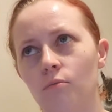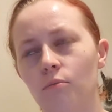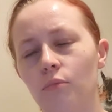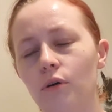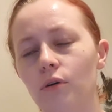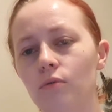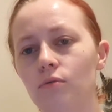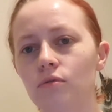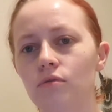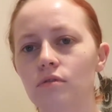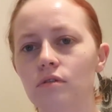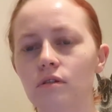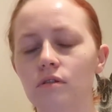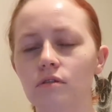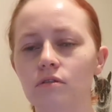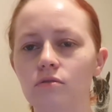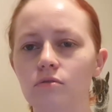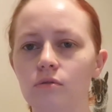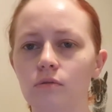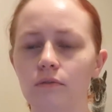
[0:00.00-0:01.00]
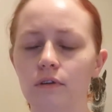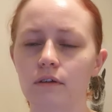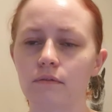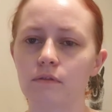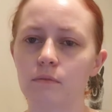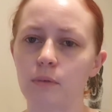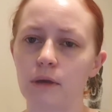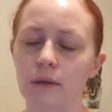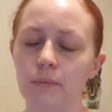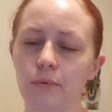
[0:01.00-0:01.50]
but also the story of
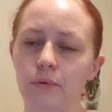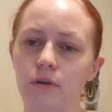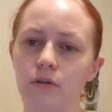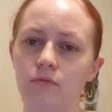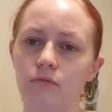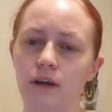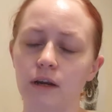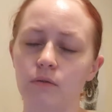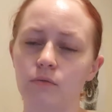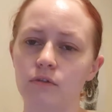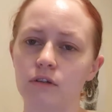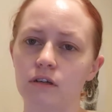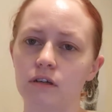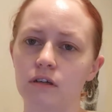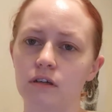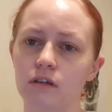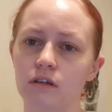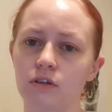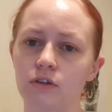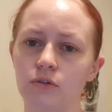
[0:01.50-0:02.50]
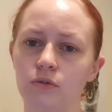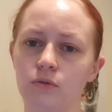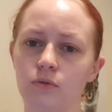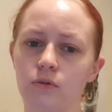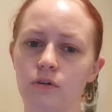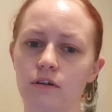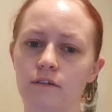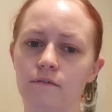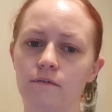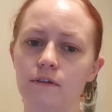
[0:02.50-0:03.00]
the people around her
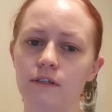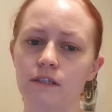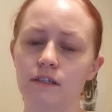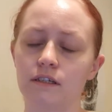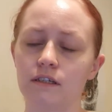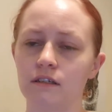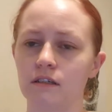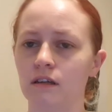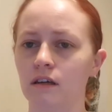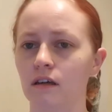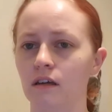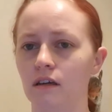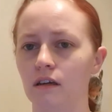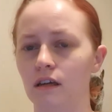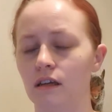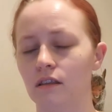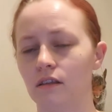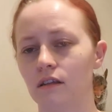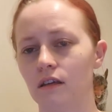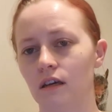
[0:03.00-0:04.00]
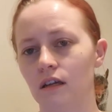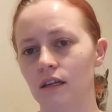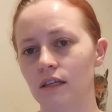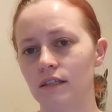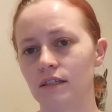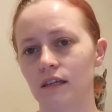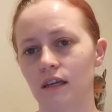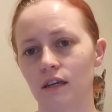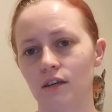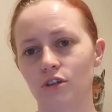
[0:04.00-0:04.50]
who visited her in the early
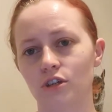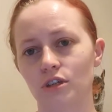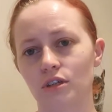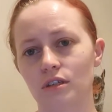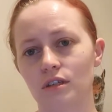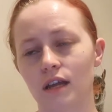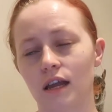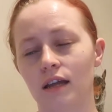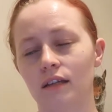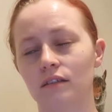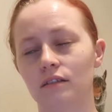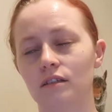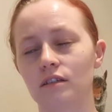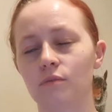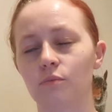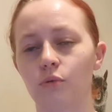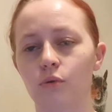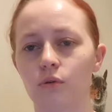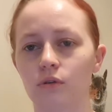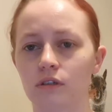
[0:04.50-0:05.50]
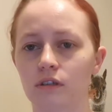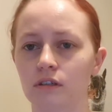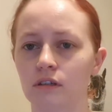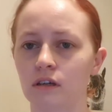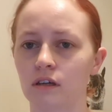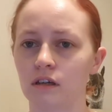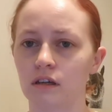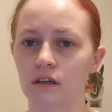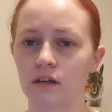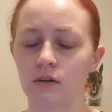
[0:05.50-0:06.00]
stages and supported
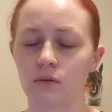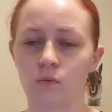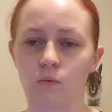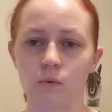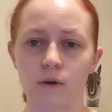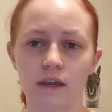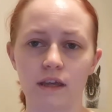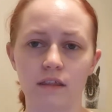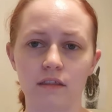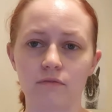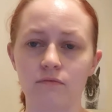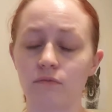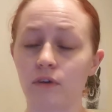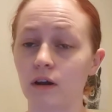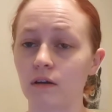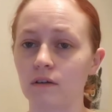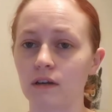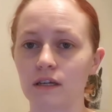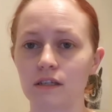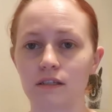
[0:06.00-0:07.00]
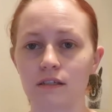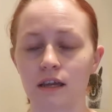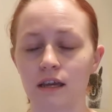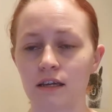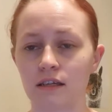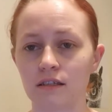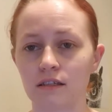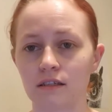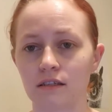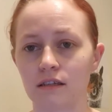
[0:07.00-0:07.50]
her with various
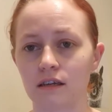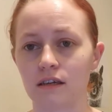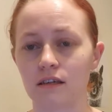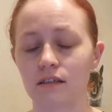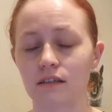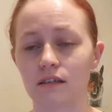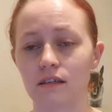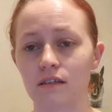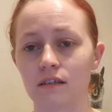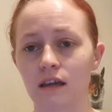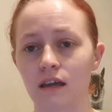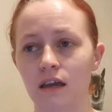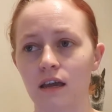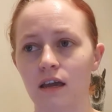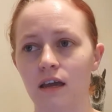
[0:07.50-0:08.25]
exercises,